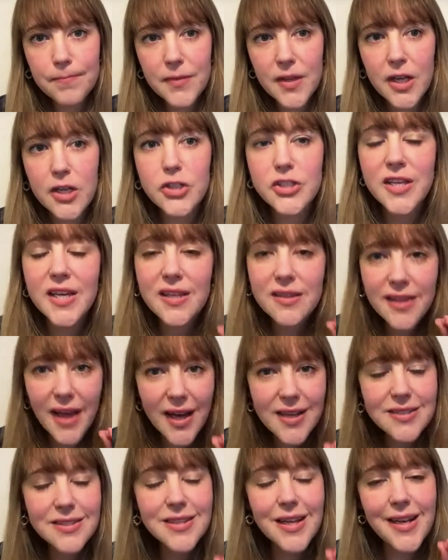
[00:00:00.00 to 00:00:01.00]
You see,
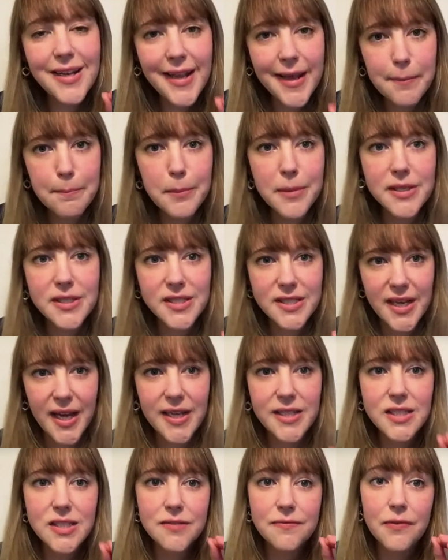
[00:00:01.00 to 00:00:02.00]
that's the litmus
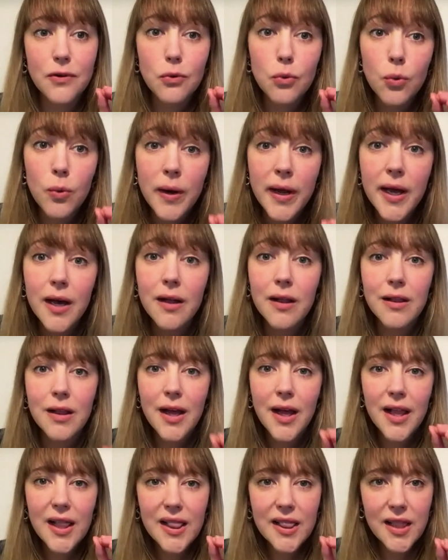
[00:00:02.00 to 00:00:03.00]
test for real,
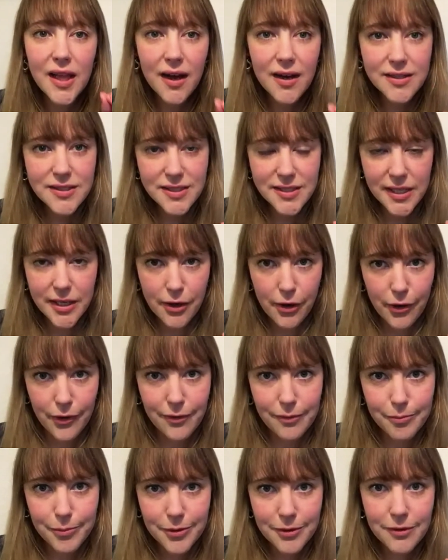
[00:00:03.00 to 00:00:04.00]
lasting
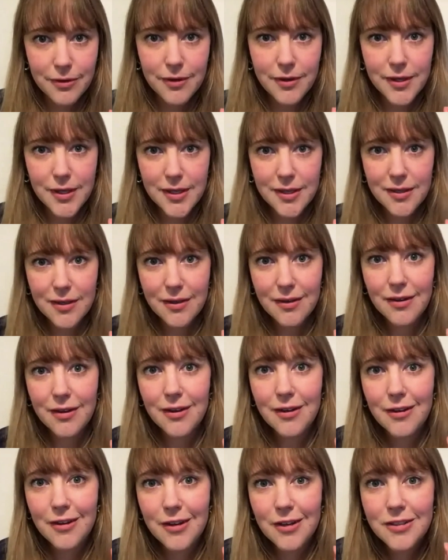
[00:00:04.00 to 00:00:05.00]
hope.
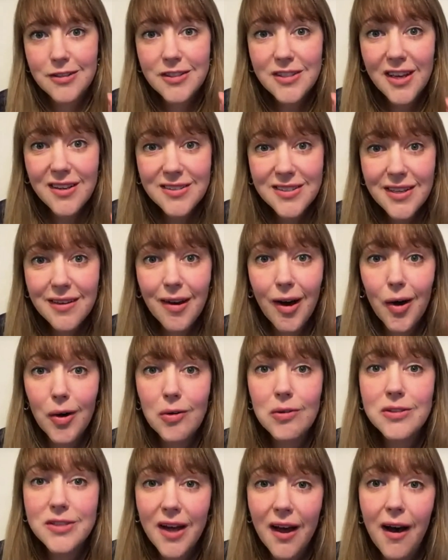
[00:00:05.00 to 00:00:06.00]
Does it
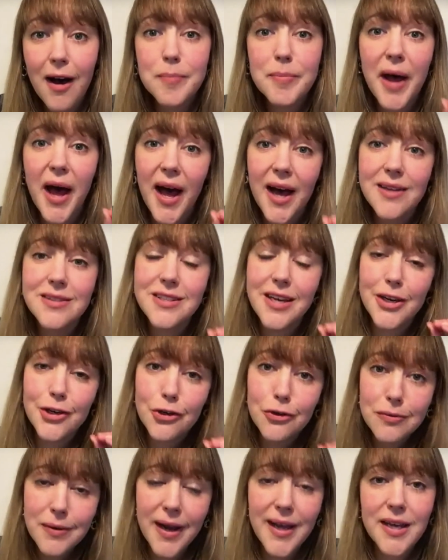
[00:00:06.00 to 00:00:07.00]
hold up at a
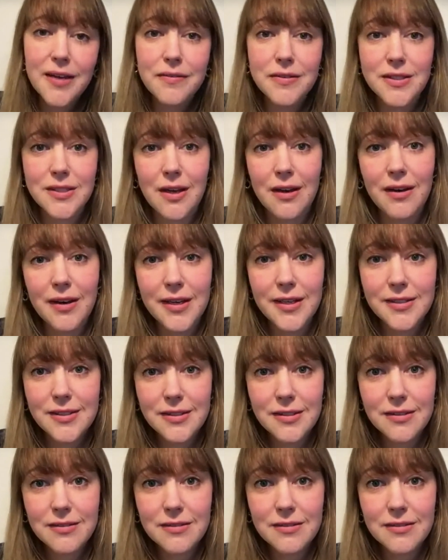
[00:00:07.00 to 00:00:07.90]
graveside?